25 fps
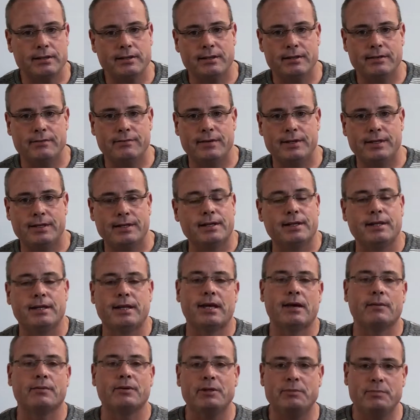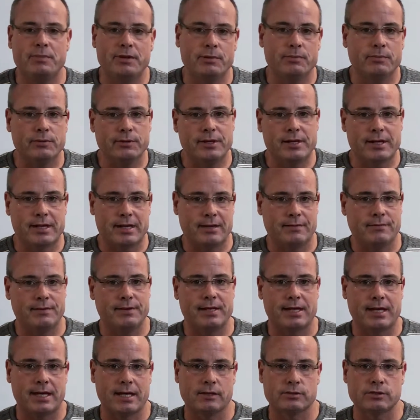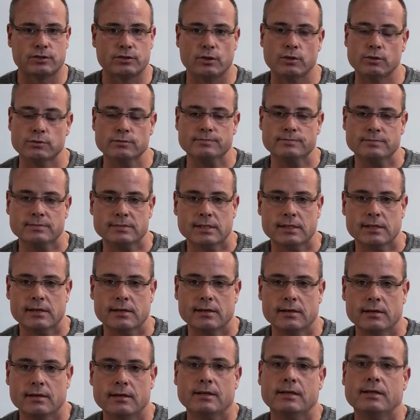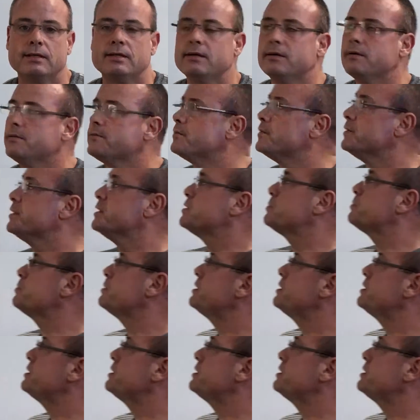you live in and how many people you have in the household. For this